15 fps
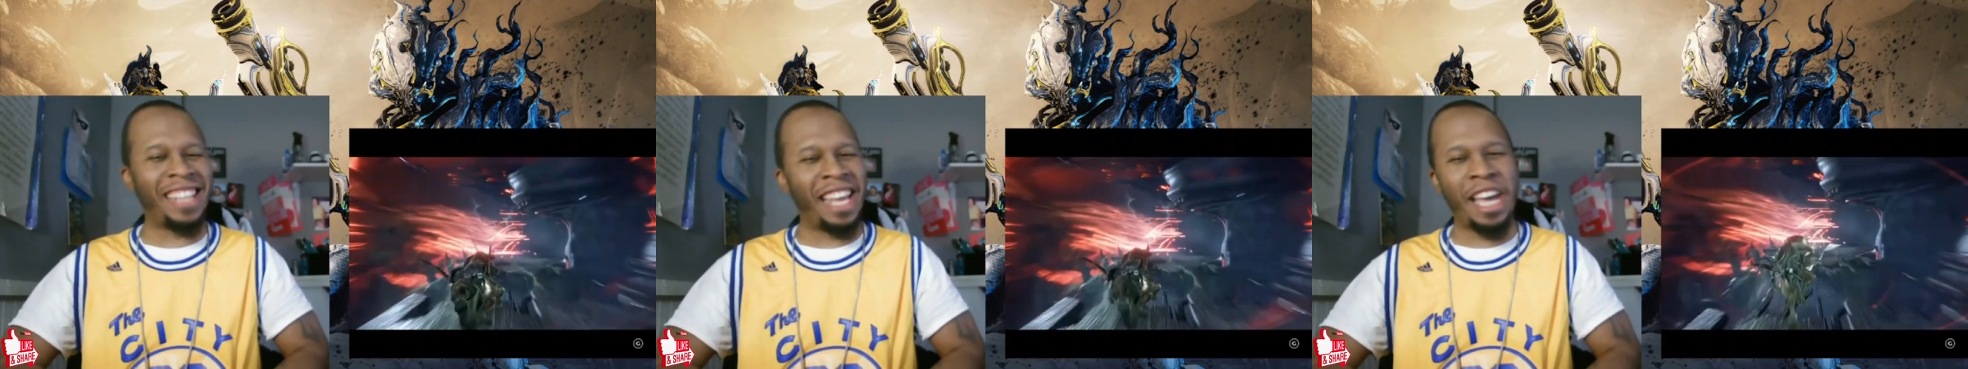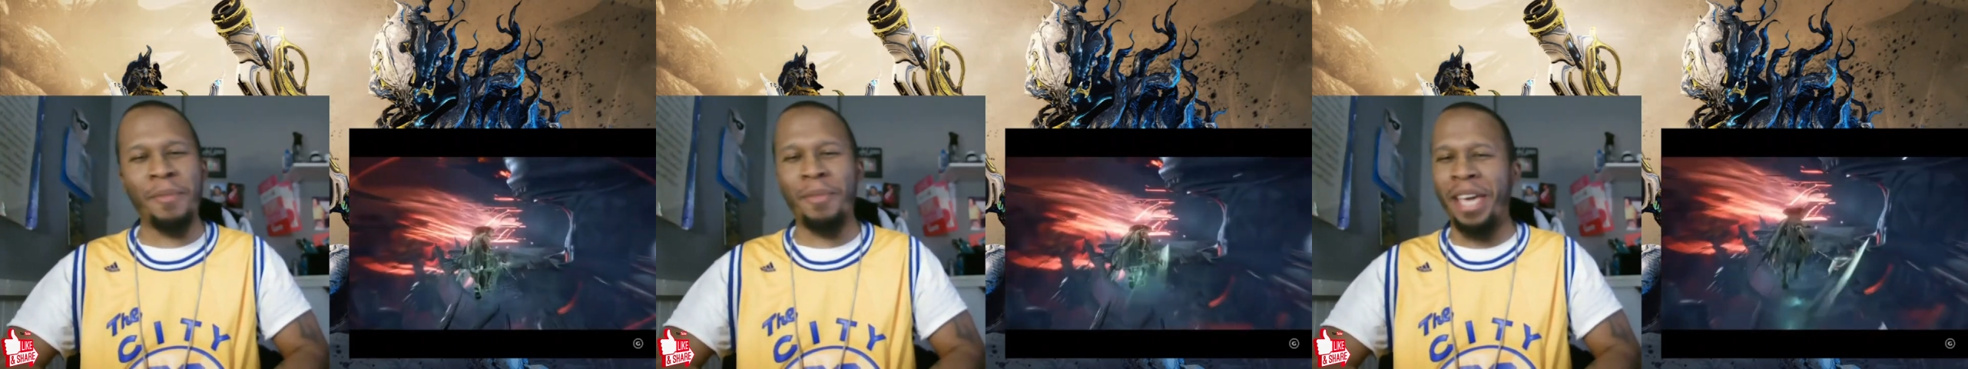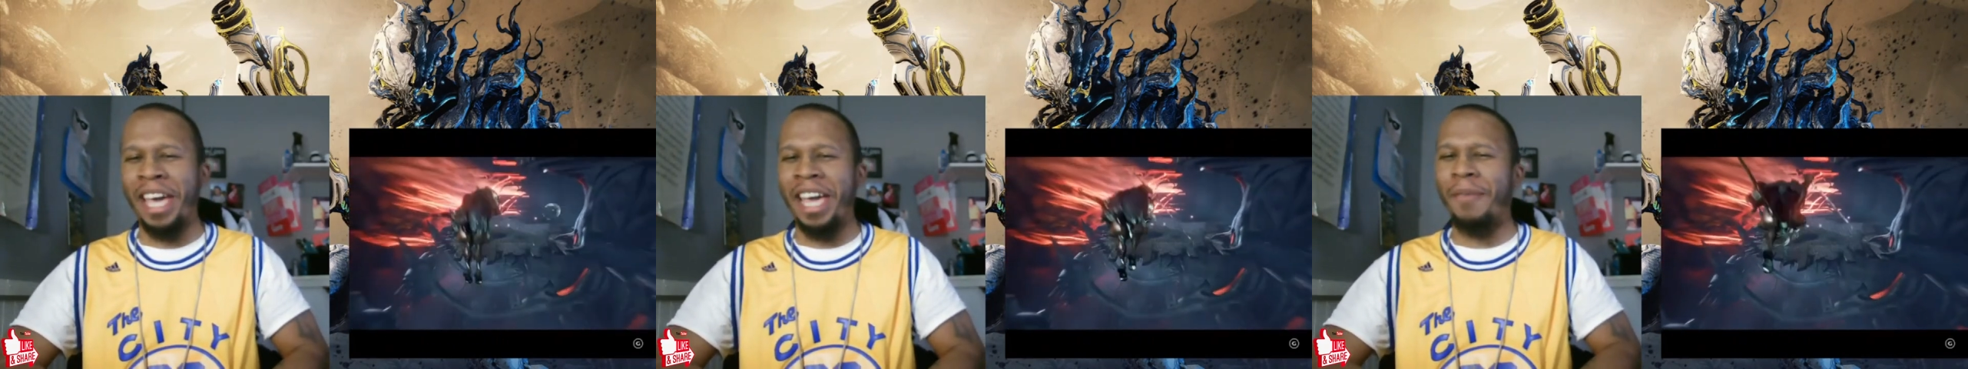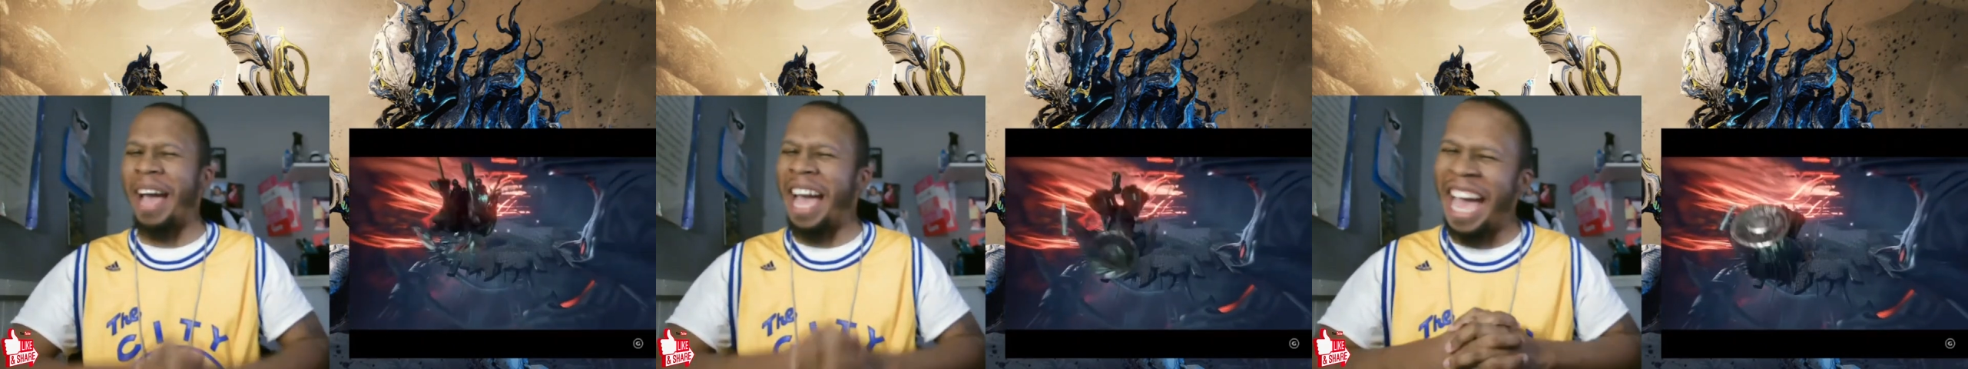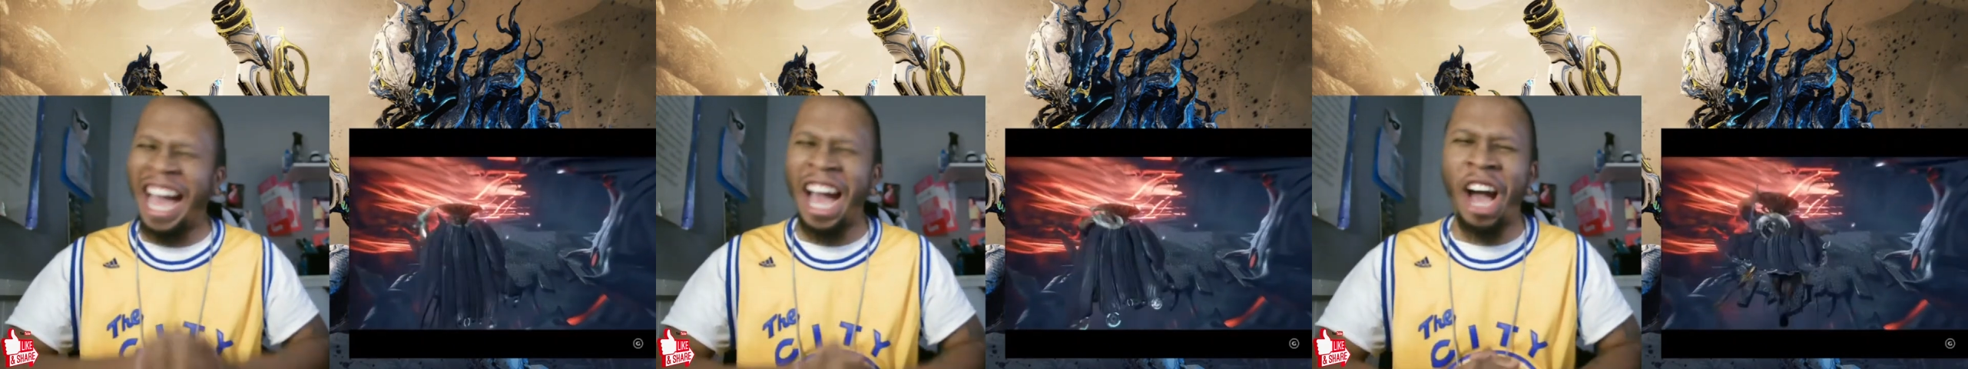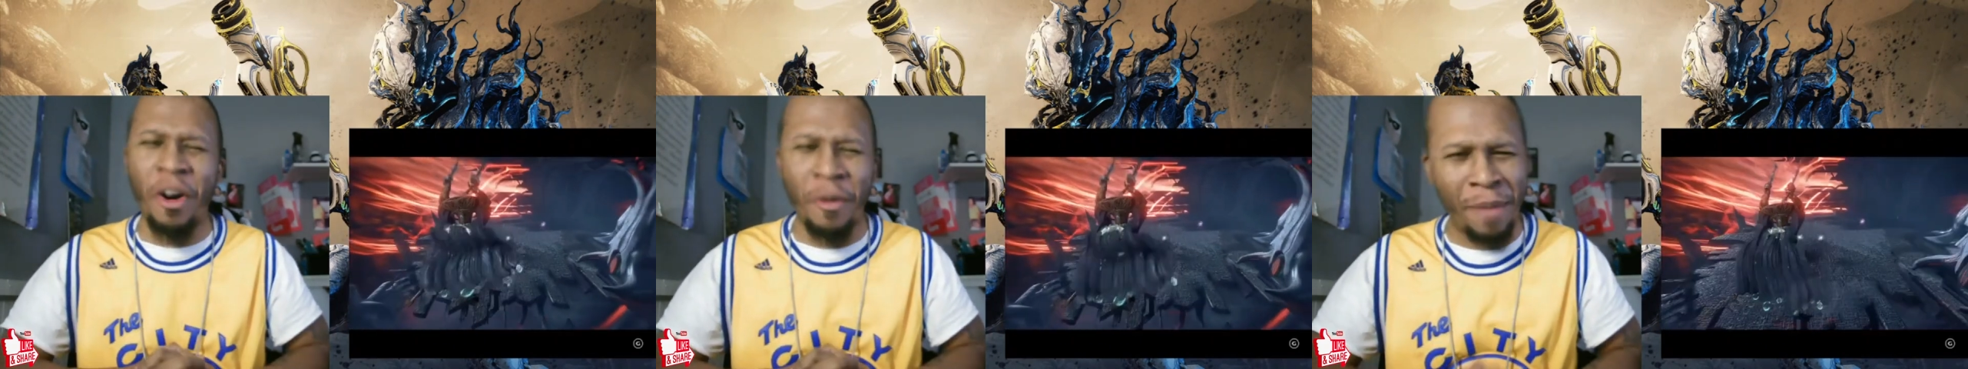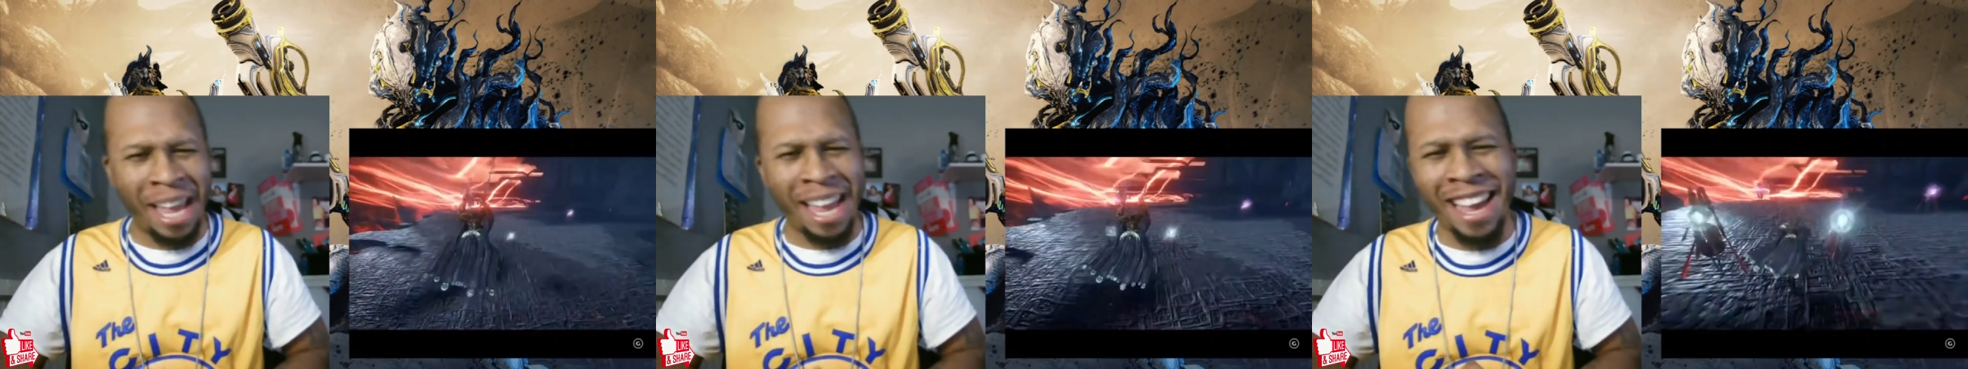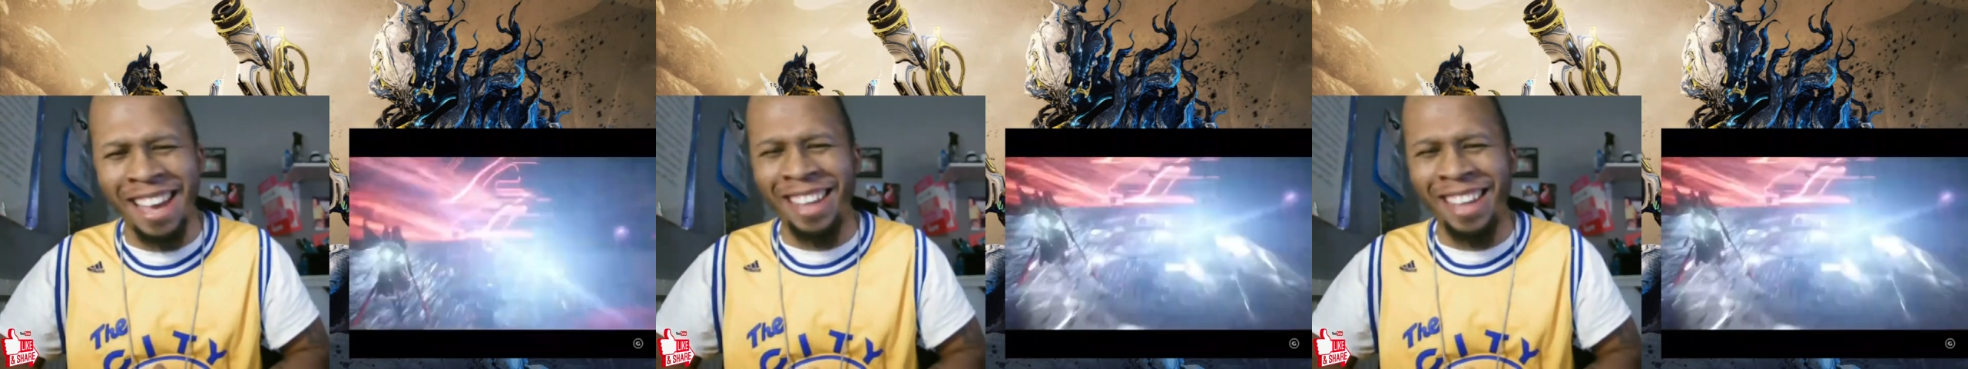damn game out, man.